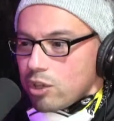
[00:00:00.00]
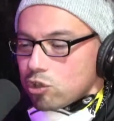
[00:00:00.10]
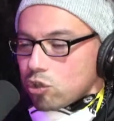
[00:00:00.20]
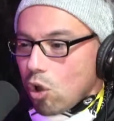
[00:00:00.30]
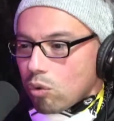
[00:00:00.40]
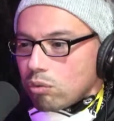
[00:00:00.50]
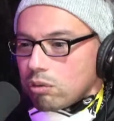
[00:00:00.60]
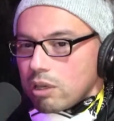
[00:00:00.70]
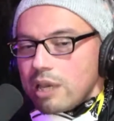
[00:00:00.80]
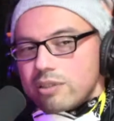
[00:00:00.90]
So
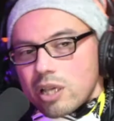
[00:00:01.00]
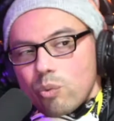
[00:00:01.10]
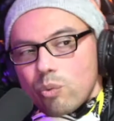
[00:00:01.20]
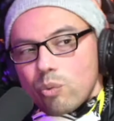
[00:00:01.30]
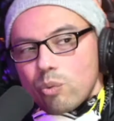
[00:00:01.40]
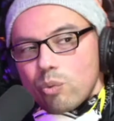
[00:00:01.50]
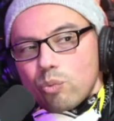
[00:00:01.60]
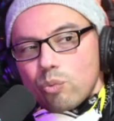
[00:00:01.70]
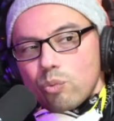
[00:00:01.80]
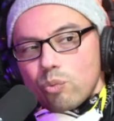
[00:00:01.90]
if someone
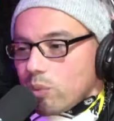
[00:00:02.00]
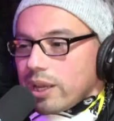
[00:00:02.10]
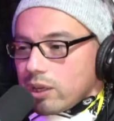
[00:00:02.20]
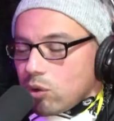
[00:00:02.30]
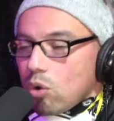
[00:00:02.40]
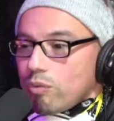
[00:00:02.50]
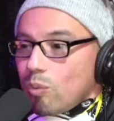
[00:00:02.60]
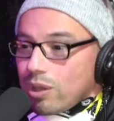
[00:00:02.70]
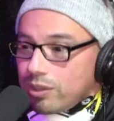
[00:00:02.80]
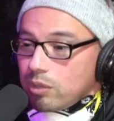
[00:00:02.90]
reported COVID
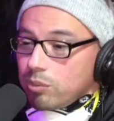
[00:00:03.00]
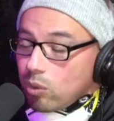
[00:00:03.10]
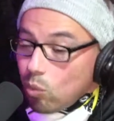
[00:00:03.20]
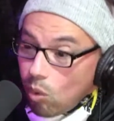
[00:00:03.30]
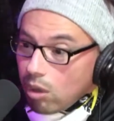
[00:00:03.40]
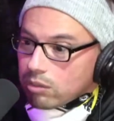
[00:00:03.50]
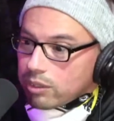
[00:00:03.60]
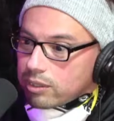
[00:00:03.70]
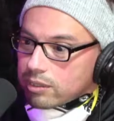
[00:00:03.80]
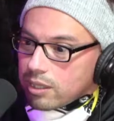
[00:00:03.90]
while they were in
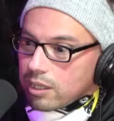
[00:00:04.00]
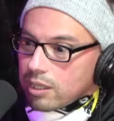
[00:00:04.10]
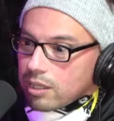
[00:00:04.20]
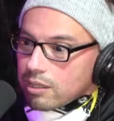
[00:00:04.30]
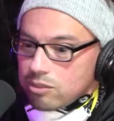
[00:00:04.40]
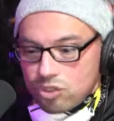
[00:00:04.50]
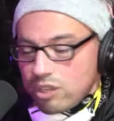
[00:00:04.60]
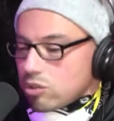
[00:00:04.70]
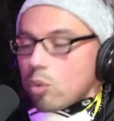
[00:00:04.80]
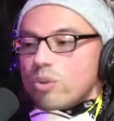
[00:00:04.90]
Walgreens, say
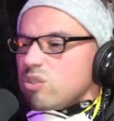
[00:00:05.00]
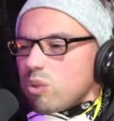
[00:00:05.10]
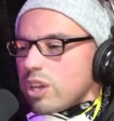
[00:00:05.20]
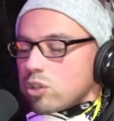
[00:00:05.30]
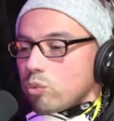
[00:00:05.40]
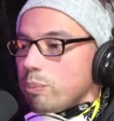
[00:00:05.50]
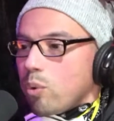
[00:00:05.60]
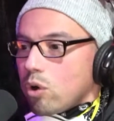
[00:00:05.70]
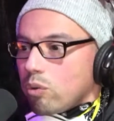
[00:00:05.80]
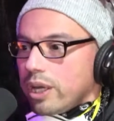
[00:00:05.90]
someone, it's a
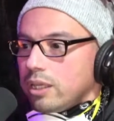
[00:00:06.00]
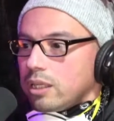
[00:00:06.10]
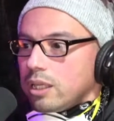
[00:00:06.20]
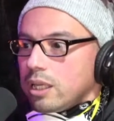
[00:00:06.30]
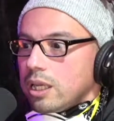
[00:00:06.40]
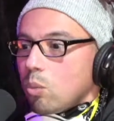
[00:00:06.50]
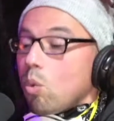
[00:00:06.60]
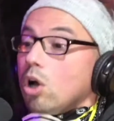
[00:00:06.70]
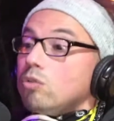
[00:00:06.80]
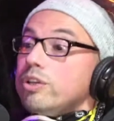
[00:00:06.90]
report, right?
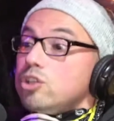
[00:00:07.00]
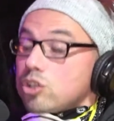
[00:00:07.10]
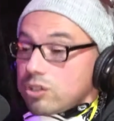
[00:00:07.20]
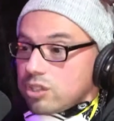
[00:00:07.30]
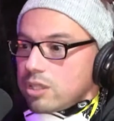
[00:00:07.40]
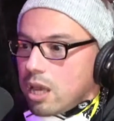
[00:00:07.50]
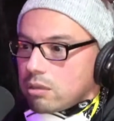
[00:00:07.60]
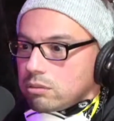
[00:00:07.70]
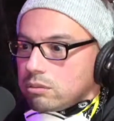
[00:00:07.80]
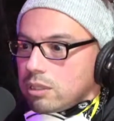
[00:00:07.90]
Walgreens shuts it
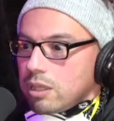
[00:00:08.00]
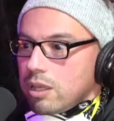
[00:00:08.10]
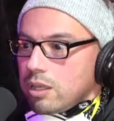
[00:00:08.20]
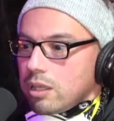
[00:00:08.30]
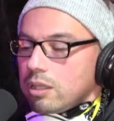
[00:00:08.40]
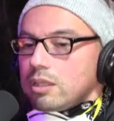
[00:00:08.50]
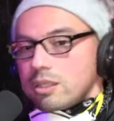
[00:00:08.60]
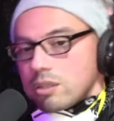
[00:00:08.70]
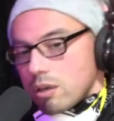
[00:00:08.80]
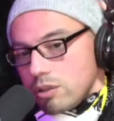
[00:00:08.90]
down. They
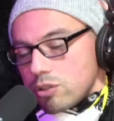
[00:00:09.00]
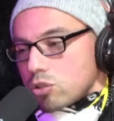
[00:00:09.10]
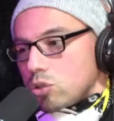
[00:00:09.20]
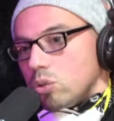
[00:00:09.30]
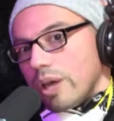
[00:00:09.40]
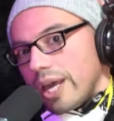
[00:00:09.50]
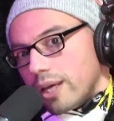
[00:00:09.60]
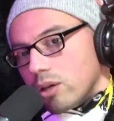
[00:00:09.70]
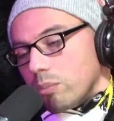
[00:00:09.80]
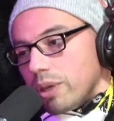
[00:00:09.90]
tell this crew, "Hey,
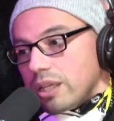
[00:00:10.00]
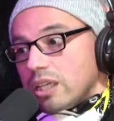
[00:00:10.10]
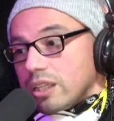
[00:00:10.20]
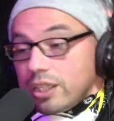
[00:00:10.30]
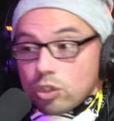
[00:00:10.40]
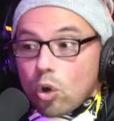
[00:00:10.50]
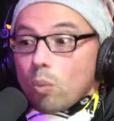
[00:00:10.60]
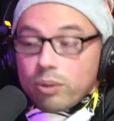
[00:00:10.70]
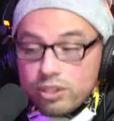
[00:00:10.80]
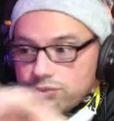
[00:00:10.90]
come in, clean the whole
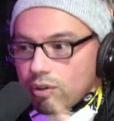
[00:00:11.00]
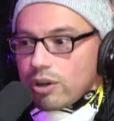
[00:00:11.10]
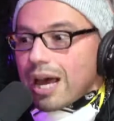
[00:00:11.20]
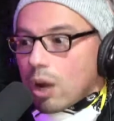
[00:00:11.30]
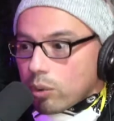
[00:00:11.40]
place for an hour."